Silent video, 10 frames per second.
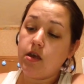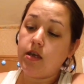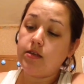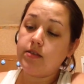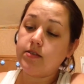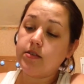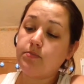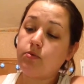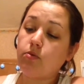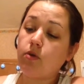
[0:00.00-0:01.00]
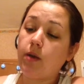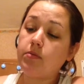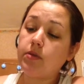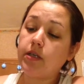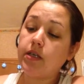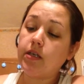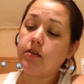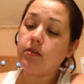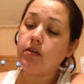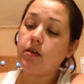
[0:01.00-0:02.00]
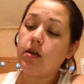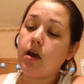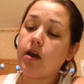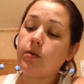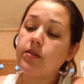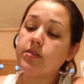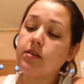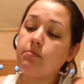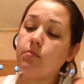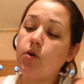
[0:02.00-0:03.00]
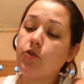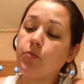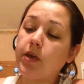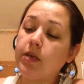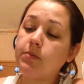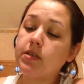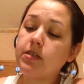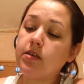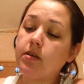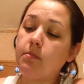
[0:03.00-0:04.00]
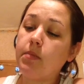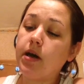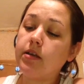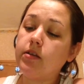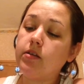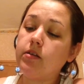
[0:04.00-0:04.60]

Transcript: And this is probably, I don't want to say the most pigmented, but